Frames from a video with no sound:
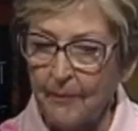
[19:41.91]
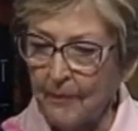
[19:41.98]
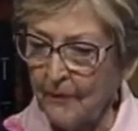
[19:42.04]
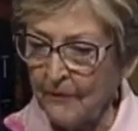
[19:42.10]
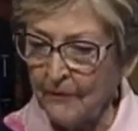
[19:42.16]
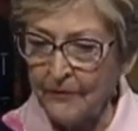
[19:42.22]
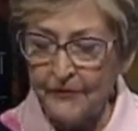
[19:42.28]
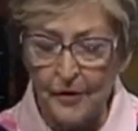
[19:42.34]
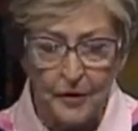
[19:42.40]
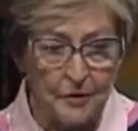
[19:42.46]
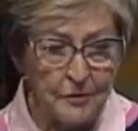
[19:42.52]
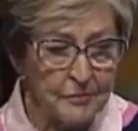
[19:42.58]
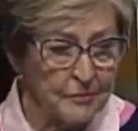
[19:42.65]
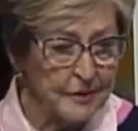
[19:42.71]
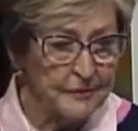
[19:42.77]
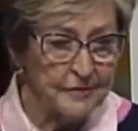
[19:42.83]
Fall
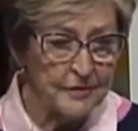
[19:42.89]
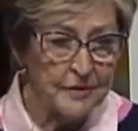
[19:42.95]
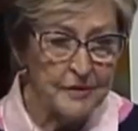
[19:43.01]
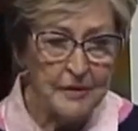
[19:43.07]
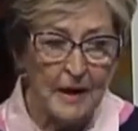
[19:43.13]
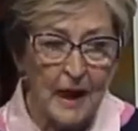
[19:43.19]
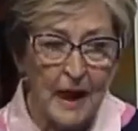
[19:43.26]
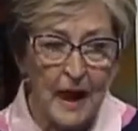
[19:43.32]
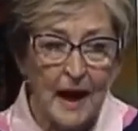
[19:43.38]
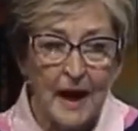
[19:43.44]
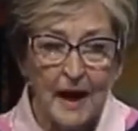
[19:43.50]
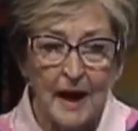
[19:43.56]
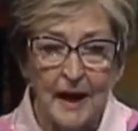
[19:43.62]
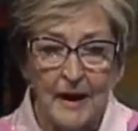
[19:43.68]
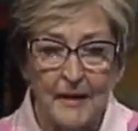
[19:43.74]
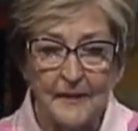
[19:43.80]
River.
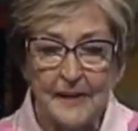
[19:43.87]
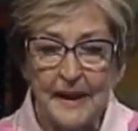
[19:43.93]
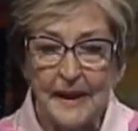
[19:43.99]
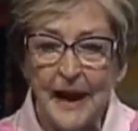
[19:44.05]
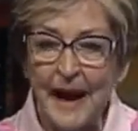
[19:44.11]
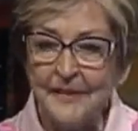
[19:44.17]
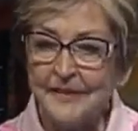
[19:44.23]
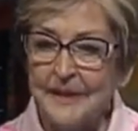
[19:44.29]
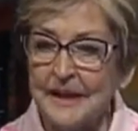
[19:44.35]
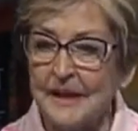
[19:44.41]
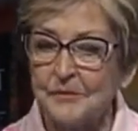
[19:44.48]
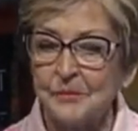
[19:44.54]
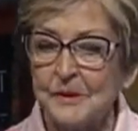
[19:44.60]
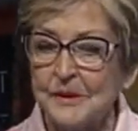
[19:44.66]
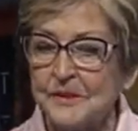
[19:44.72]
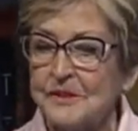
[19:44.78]
I think it
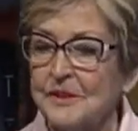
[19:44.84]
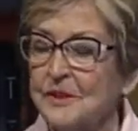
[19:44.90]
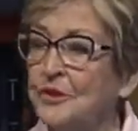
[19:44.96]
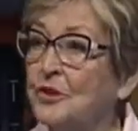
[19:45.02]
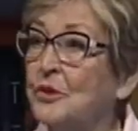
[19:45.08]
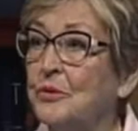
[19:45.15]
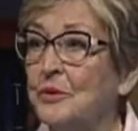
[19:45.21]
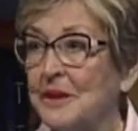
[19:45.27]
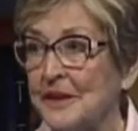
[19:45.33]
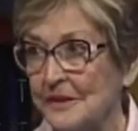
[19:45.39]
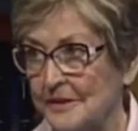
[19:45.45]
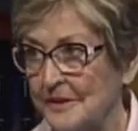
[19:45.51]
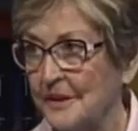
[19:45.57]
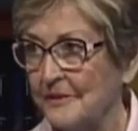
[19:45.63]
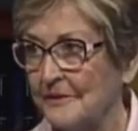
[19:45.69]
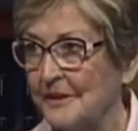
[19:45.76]
was the newness
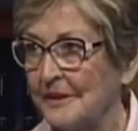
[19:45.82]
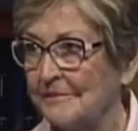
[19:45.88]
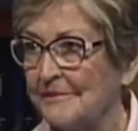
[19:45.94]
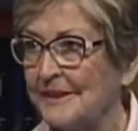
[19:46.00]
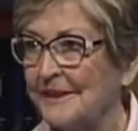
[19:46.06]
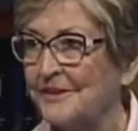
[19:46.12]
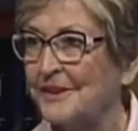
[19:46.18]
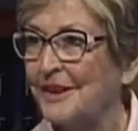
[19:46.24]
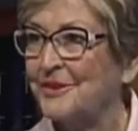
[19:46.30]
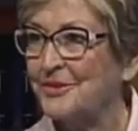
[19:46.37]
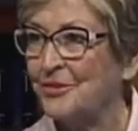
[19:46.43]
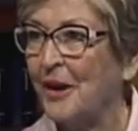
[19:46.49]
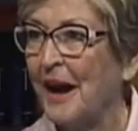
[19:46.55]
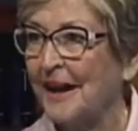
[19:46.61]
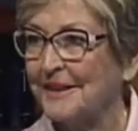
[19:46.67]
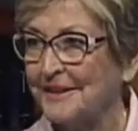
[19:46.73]
of it that
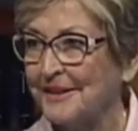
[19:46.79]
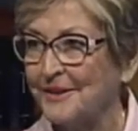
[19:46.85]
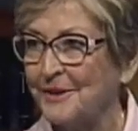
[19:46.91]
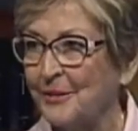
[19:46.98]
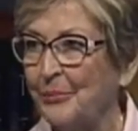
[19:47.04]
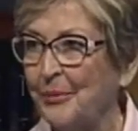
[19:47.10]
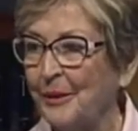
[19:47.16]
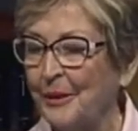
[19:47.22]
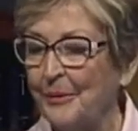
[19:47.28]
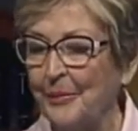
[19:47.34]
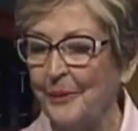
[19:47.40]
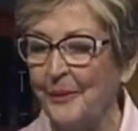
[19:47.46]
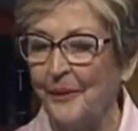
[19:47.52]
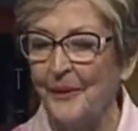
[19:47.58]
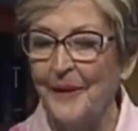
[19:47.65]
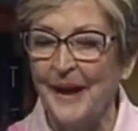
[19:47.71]
attracted the
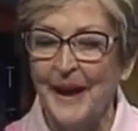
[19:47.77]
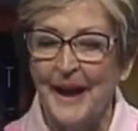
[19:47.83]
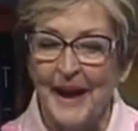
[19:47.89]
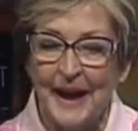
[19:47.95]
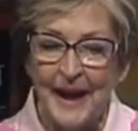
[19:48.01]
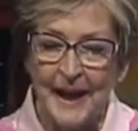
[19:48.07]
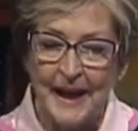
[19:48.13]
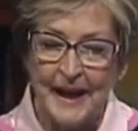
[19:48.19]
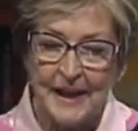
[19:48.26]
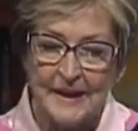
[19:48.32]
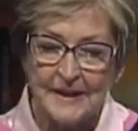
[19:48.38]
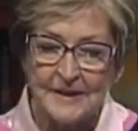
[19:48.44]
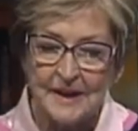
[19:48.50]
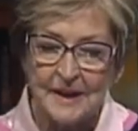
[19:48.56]
people, and